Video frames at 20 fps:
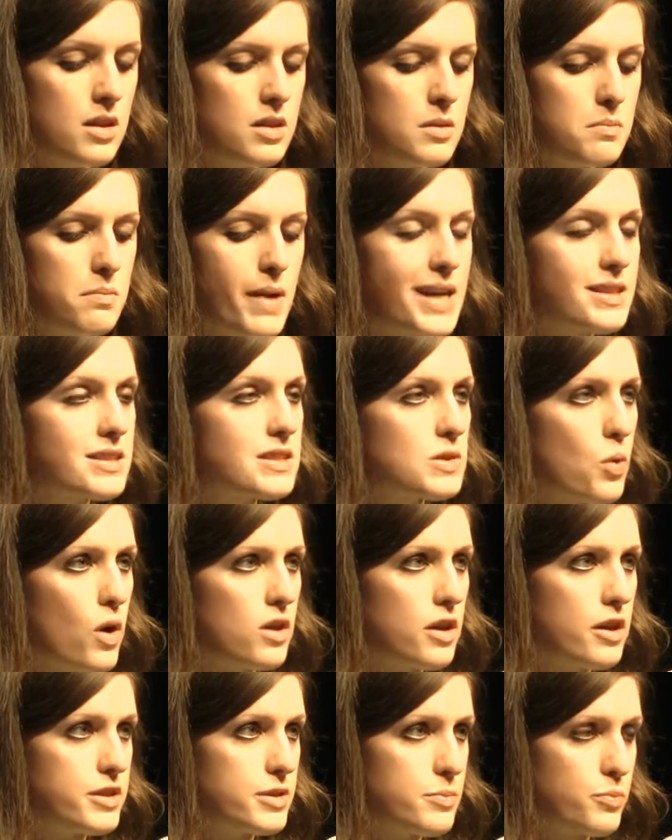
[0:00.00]
Max
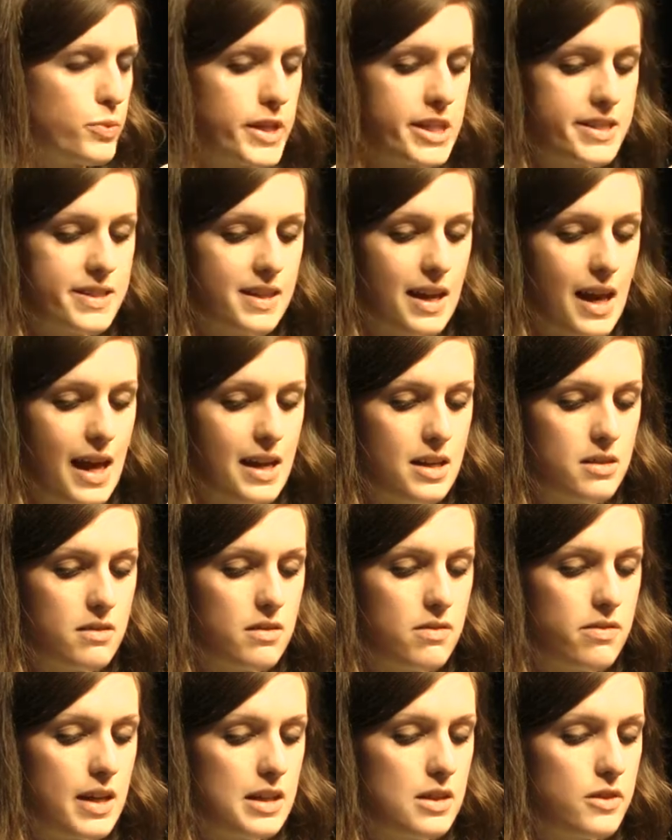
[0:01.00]
swallows and breathes again,
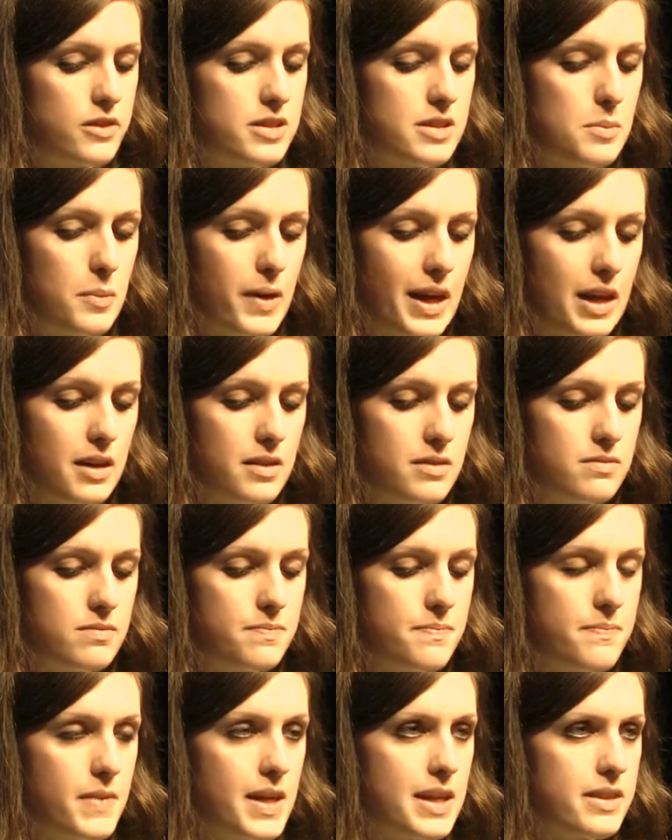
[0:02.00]
then looks at me.
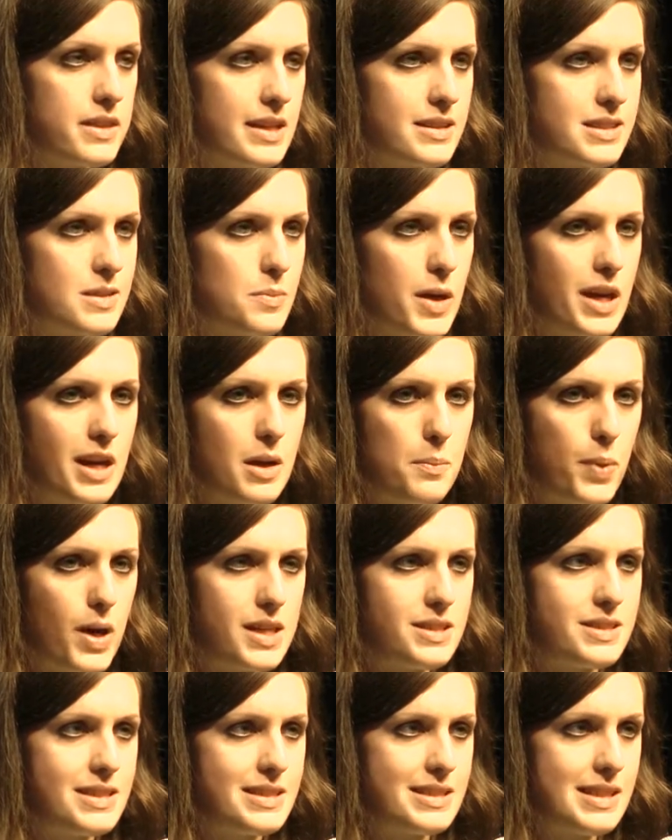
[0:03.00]
He thinks a bit and
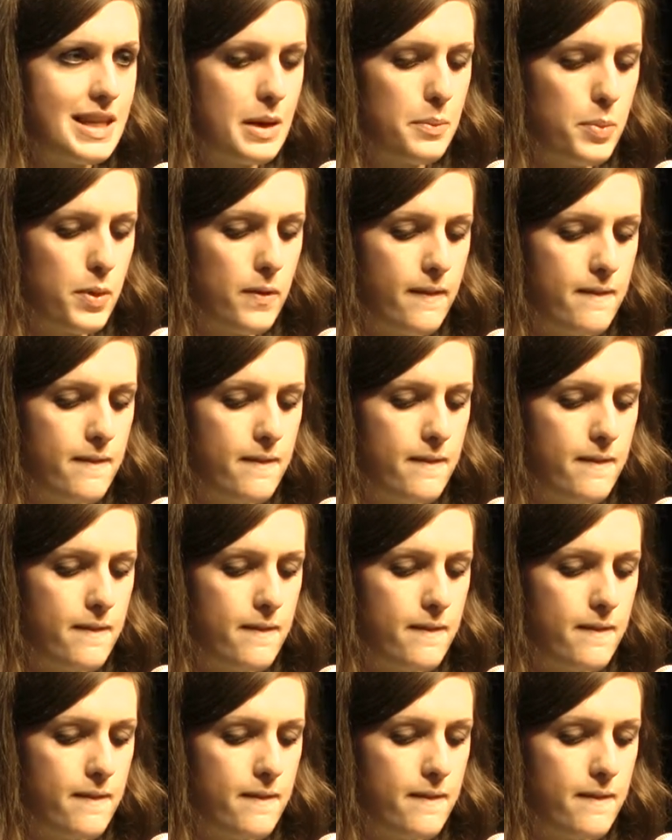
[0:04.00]
bites his lip.